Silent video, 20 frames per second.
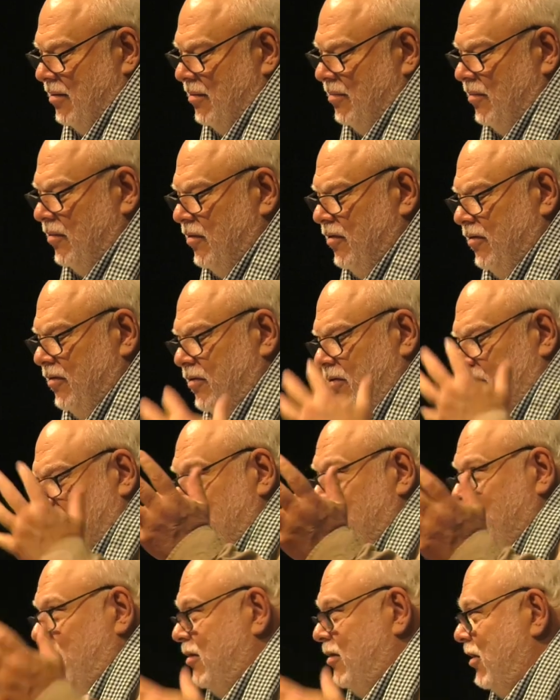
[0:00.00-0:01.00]
and
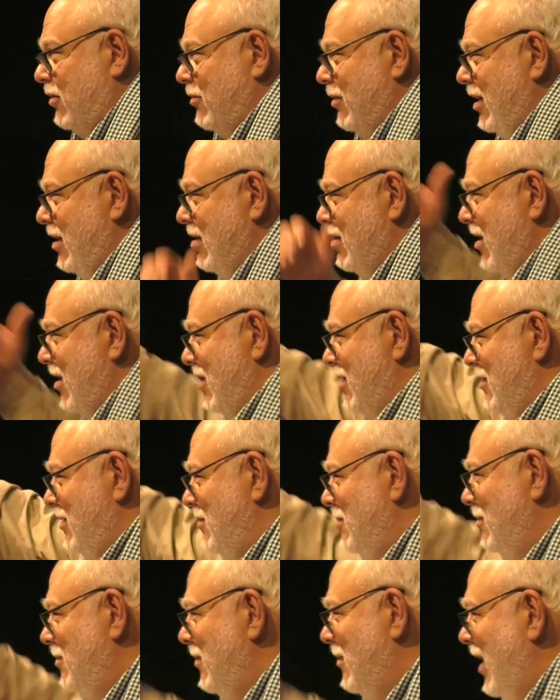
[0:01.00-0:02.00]
took the degrees that
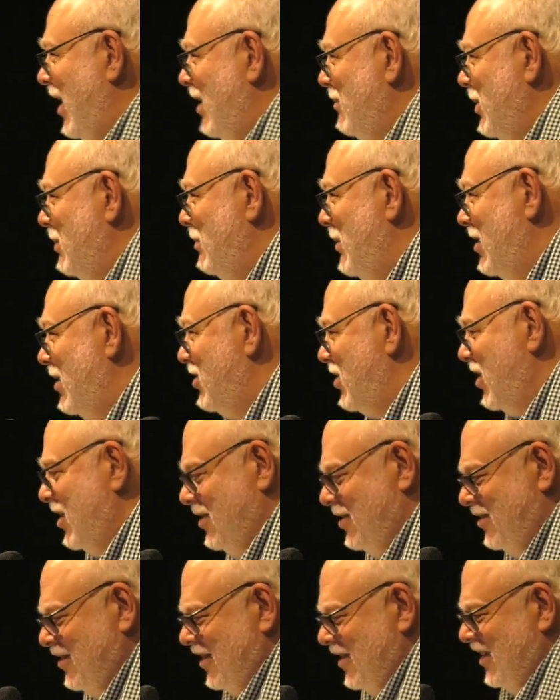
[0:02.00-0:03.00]
Amy
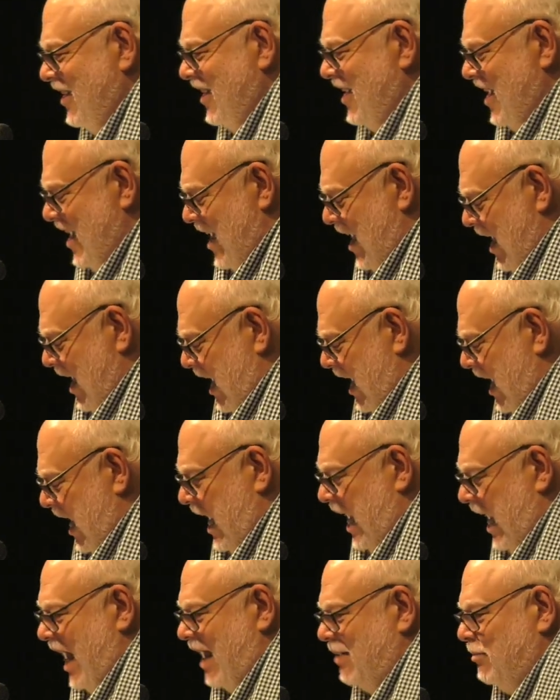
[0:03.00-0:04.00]
mentioned
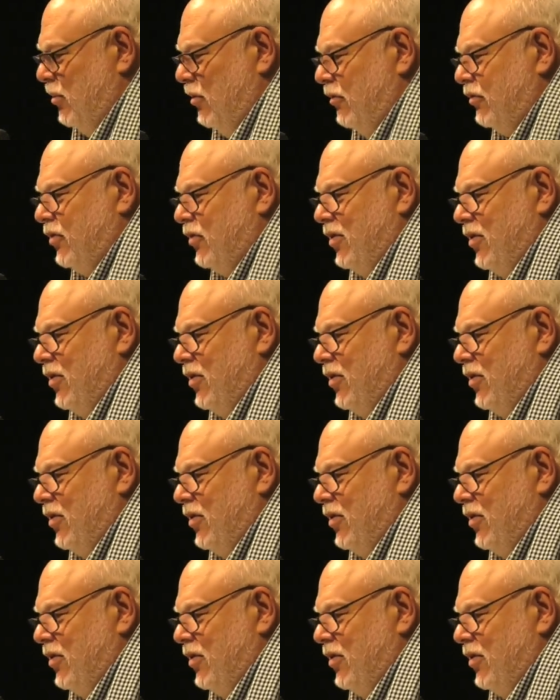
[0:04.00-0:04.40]
uh, and moved